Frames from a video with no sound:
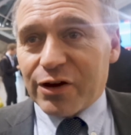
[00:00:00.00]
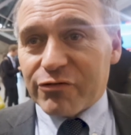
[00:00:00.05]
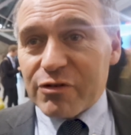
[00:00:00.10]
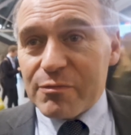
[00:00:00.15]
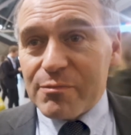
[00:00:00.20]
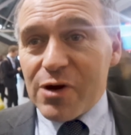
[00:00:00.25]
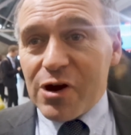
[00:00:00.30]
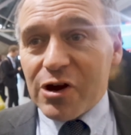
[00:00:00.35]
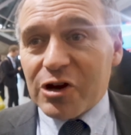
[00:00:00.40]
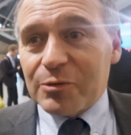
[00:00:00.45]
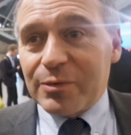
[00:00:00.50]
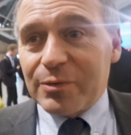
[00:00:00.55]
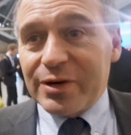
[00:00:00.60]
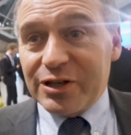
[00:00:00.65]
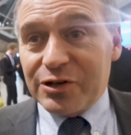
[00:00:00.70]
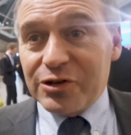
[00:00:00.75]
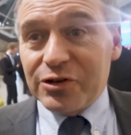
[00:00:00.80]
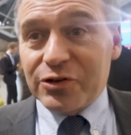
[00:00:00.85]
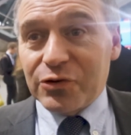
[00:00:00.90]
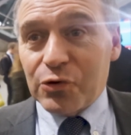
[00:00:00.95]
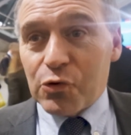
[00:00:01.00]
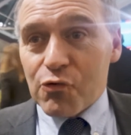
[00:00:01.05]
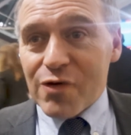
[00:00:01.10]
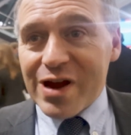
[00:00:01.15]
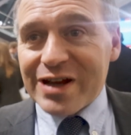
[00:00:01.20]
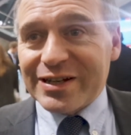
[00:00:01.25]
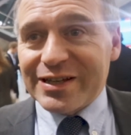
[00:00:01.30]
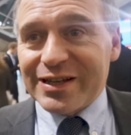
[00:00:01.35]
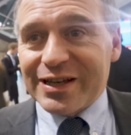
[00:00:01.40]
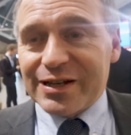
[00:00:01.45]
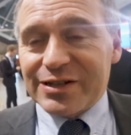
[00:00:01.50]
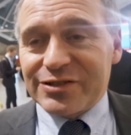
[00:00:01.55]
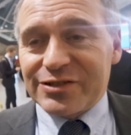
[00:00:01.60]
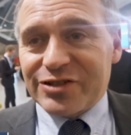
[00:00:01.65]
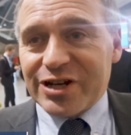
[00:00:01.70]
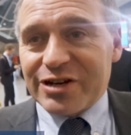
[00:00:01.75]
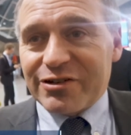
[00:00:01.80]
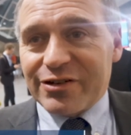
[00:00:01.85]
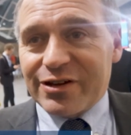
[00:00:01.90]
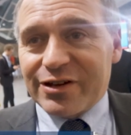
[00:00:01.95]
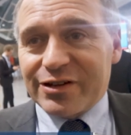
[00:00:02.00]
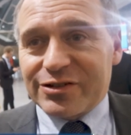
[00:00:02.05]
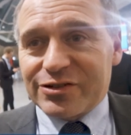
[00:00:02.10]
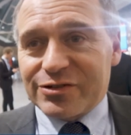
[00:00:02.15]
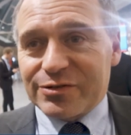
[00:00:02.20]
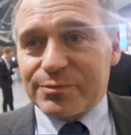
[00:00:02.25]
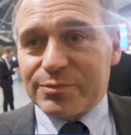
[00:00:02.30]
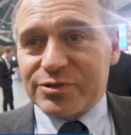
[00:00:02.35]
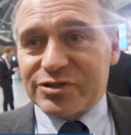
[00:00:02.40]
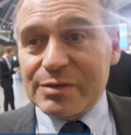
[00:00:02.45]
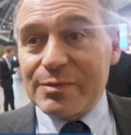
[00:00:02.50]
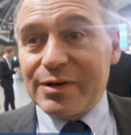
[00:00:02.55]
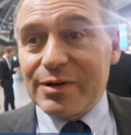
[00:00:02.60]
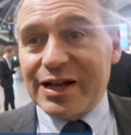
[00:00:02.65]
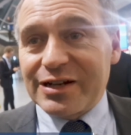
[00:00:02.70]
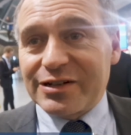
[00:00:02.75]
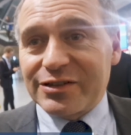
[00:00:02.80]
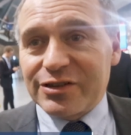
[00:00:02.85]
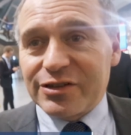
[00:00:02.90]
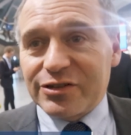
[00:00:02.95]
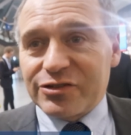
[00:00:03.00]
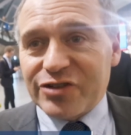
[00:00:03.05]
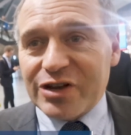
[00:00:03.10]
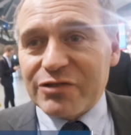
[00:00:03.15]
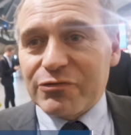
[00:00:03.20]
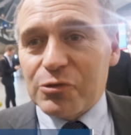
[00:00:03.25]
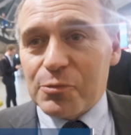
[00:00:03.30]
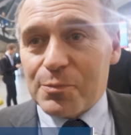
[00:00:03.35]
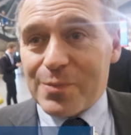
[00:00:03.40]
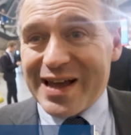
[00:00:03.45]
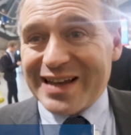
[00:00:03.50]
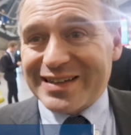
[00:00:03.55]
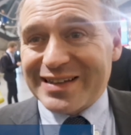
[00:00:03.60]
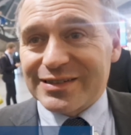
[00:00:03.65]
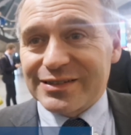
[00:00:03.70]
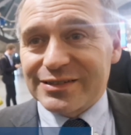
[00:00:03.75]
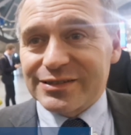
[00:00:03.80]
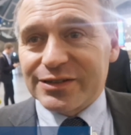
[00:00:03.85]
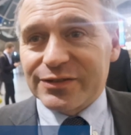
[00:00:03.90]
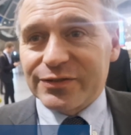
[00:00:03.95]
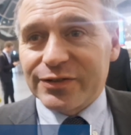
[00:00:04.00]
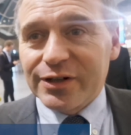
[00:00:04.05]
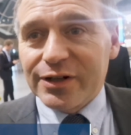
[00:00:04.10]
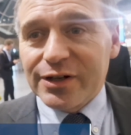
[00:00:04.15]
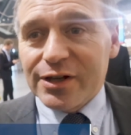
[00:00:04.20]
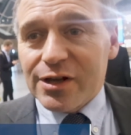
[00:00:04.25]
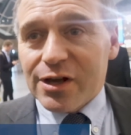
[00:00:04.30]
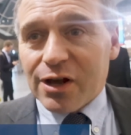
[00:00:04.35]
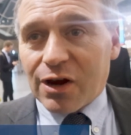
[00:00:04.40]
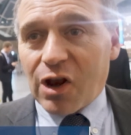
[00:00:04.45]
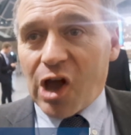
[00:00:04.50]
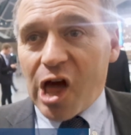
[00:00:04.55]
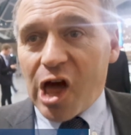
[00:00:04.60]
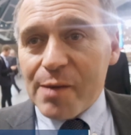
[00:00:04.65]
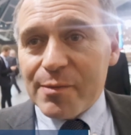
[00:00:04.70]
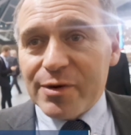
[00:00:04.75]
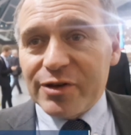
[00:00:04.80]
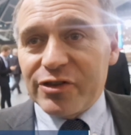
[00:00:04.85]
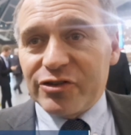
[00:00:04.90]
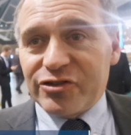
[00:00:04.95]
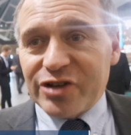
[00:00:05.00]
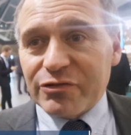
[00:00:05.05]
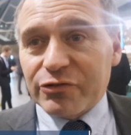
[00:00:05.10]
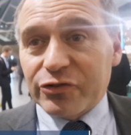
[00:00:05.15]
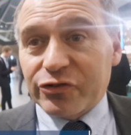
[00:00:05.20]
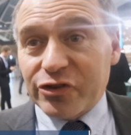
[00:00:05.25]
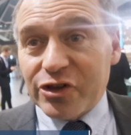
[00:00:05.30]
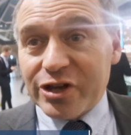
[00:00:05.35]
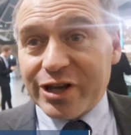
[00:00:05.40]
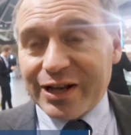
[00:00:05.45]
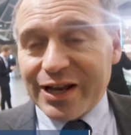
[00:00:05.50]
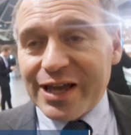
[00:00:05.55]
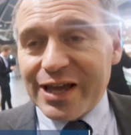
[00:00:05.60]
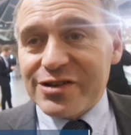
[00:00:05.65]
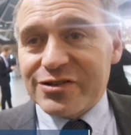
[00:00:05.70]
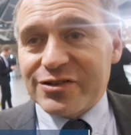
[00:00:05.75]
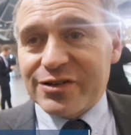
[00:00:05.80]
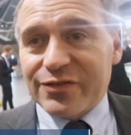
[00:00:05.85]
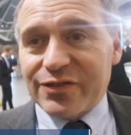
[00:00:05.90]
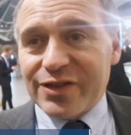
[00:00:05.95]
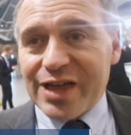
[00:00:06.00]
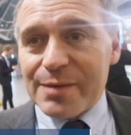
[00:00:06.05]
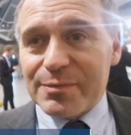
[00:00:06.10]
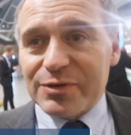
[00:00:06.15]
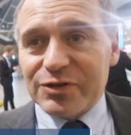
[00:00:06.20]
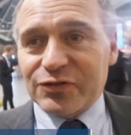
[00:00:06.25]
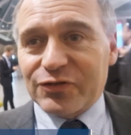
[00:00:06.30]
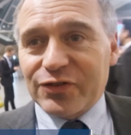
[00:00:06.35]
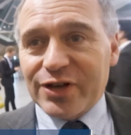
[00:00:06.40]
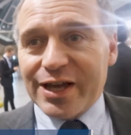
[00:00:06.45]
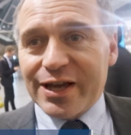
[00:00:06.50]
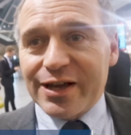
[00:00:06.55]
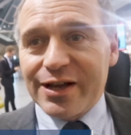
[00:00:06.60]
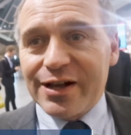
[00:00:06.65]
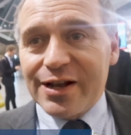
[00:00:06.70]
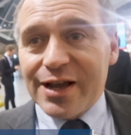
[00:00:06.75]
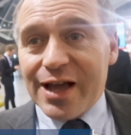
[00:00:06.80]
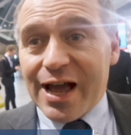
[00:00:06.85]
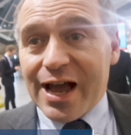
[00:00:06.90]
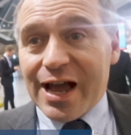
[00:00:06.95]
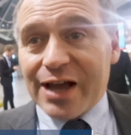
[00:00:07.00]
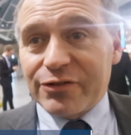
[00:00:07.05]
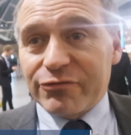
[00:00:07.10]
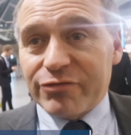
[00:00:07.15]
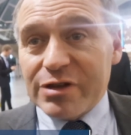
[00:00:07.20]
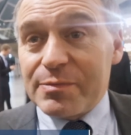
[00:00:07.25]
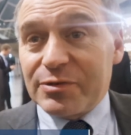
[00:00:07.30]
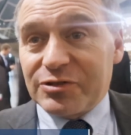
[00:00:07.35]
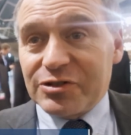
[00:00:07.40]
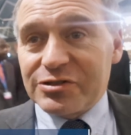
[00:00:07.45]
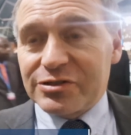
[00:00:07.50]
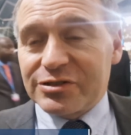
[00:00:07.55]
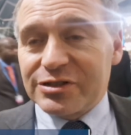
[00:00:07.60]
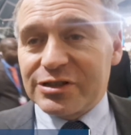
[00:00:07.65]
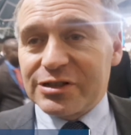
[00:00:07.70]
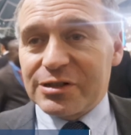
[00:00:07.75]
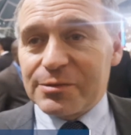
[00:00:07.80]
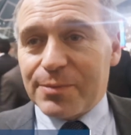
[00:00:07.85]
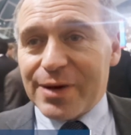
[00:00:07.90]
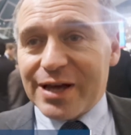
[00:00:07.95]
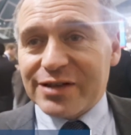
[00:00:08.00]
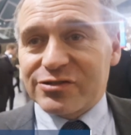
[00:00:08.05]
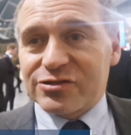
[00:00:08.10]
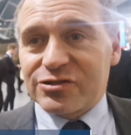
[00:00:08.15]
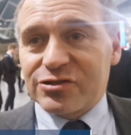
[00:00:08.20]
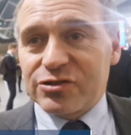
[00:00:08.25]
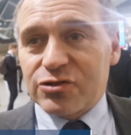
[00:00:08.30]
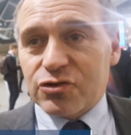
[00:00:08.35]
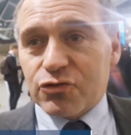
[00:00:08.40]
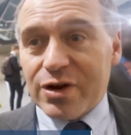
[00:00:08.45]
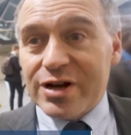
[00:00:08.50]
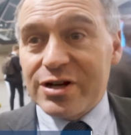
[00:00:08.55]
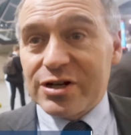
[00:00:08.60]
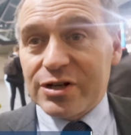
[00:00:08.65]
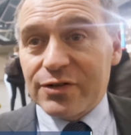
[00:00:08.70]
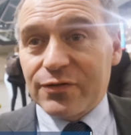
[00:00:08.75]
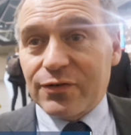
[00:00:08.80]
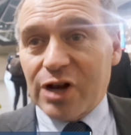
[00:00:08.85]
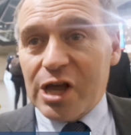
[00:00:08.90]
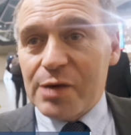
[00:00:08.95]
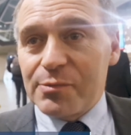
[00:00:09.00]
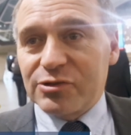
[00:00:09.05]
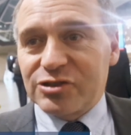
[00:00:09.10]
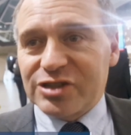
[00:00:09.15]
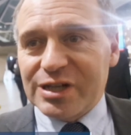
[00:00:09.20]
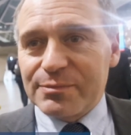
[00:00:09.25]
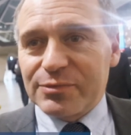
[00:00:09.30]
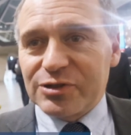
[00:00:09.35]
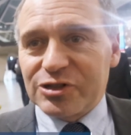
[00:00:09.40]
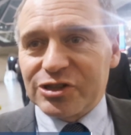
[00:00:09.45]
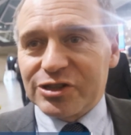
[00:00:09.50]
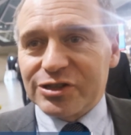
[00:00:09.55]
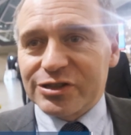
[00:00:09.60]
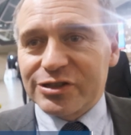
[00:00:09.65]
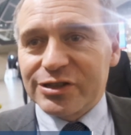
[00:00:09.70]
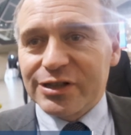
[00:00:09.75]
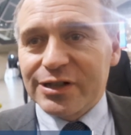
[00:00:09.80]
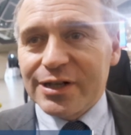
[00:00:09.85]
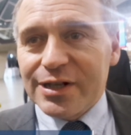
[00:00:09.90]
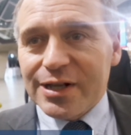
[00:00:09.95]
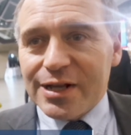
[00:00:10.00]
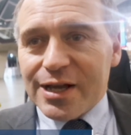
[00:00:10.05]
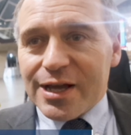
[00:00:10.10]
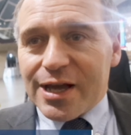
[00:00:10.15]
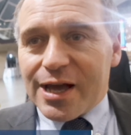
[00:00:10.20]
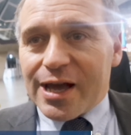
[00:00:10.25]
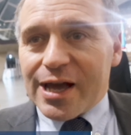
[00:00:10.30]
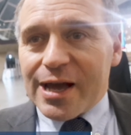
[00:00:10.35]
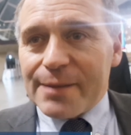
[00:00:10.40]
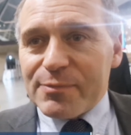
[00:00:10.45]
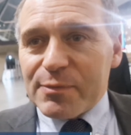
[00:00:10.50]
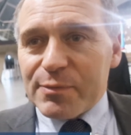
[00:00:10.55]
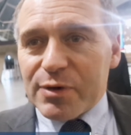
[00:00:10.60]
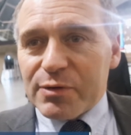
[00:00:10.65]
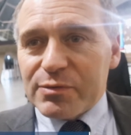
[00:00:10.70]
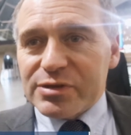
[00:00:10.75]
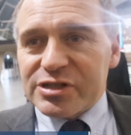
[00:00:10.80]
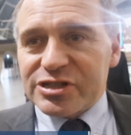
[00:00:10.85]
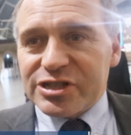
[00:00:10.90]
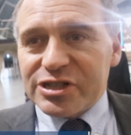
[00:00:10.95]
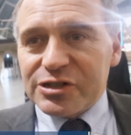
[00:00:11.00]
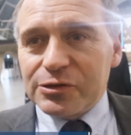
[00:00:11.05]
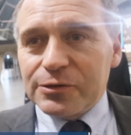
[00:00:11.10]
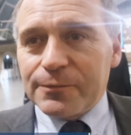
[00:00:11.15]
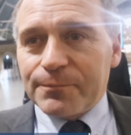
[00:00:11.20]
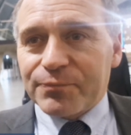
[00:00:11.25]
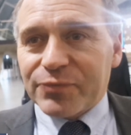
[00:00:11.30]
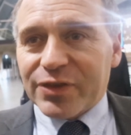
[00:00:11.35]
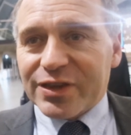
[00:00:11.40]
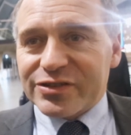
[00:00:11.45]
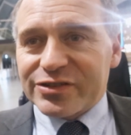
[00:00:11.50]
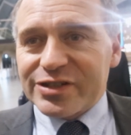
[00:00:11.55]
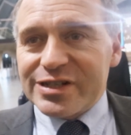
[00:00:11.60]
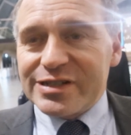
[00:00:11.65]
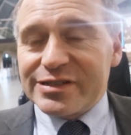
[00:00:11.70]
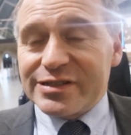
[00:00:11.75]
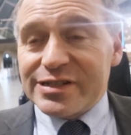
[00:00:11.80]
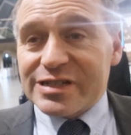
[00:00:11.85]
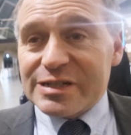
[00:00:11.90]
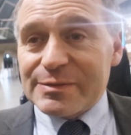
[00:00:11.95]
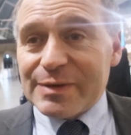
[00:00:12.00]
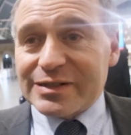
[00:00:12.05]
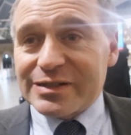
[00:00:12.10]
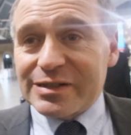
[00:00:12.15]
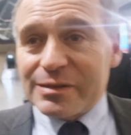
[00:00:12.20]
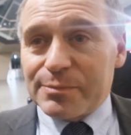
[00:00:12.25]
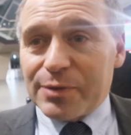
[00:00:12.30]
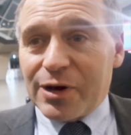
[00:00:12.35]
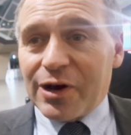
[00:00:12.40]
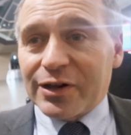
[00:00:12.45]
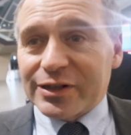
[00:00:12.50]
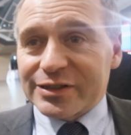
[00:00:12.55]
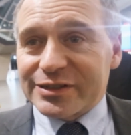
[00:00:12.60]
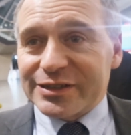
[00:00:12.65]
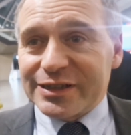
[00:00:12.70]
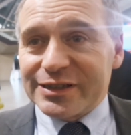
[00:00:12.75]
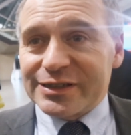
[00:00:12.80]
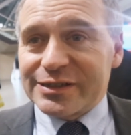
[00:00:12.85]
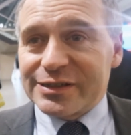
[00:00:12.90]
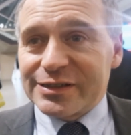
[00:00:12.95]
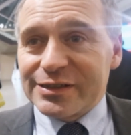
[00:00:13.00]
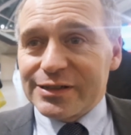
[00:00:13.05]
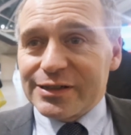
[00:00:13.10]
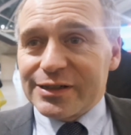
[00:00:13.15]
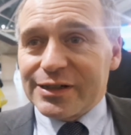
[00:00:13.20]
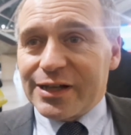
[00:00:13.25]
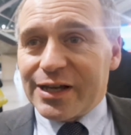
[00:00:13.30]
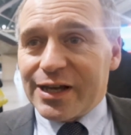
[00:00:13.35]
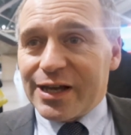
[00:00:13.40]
they are remarkably good already at simulating the general patterns of climate, the general circulation of the atmosphere, and reproducing the past trend of global temperatures. But we still see systematic biases